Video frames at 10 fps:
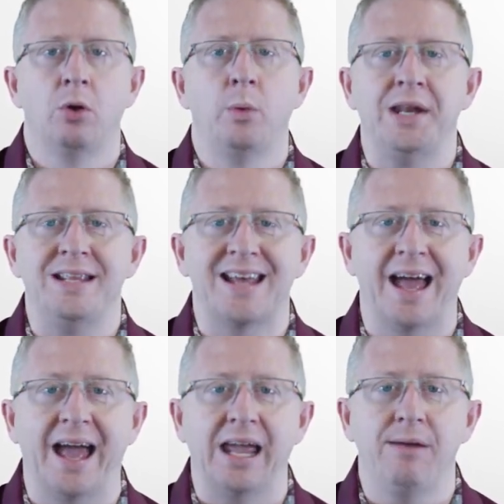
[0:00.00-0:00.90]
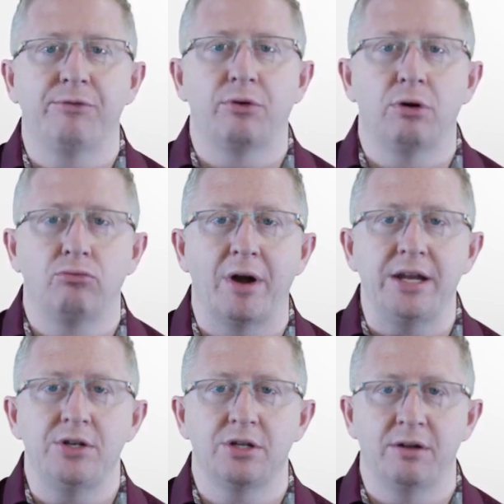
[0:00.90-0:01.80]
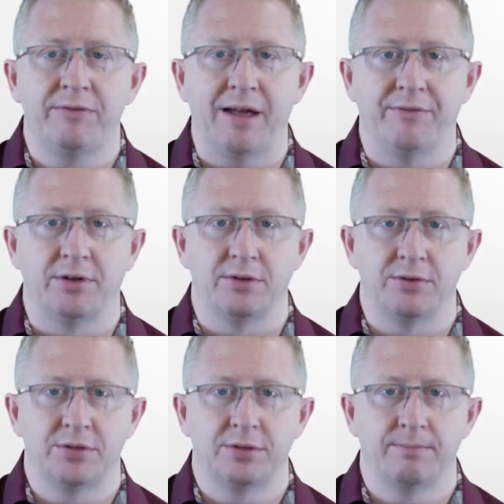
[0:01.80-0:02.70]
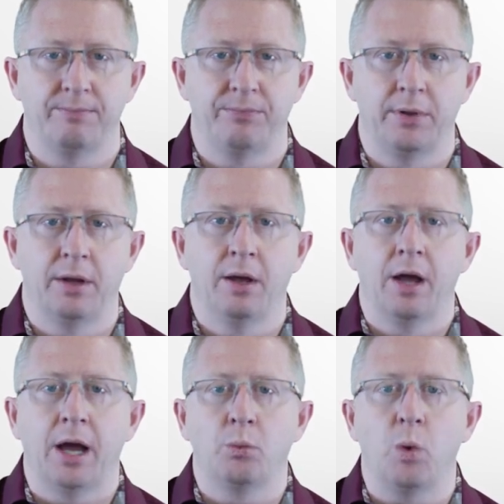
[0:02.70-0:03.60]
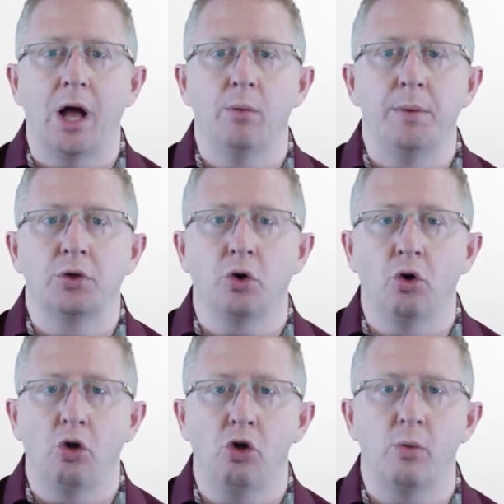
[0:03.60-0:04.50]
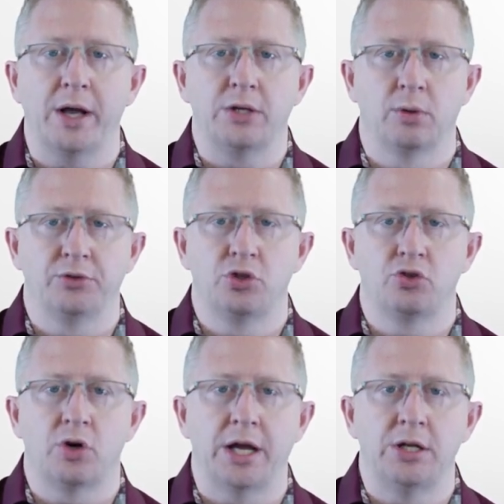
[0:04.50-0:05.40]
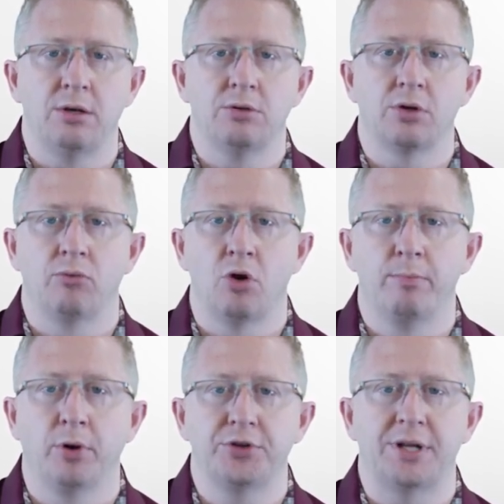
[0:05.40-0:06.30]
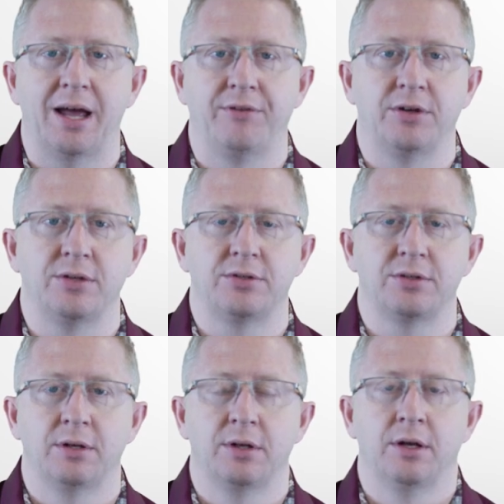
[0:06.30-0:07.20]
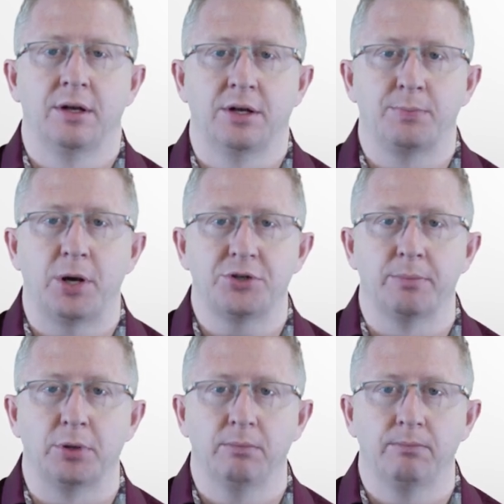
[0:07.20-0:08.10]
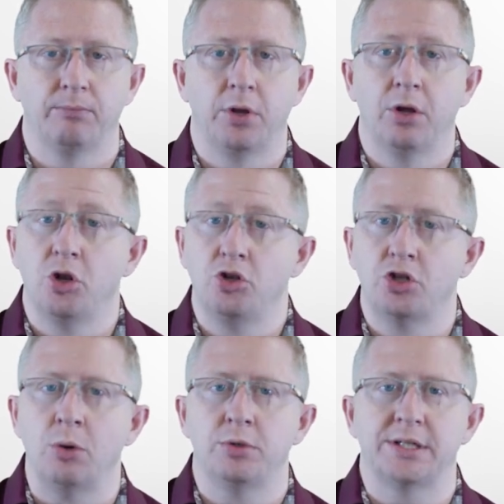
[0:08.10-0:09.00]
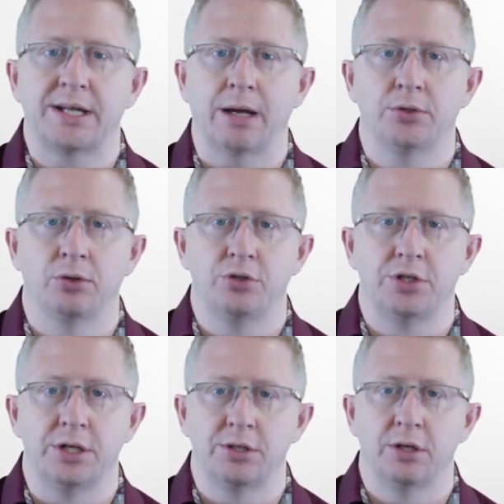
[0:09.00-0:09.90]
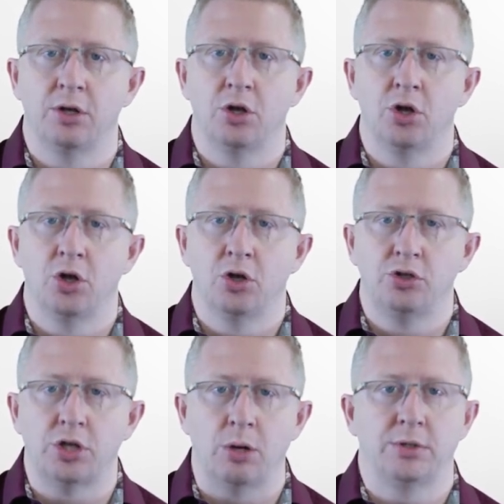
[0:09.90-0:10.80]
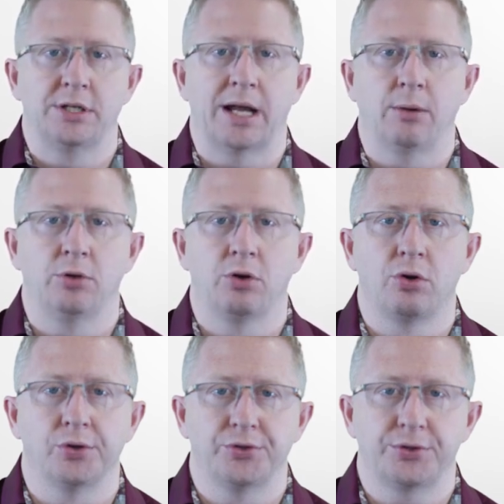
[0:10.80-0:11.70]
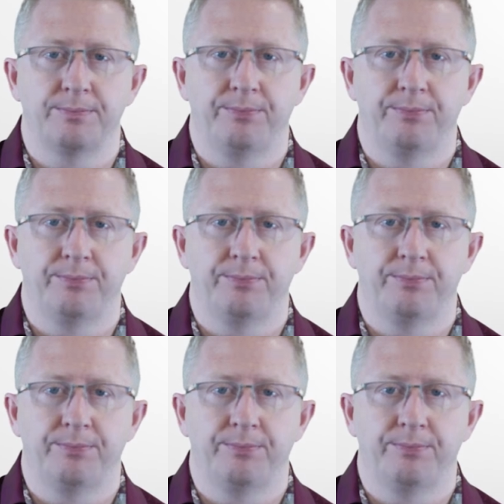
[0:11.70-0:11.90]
We need to aim for a range of evidence. And while we would always want to try and use robust evidence as possible, don't discount hunches. Don't discount your gut.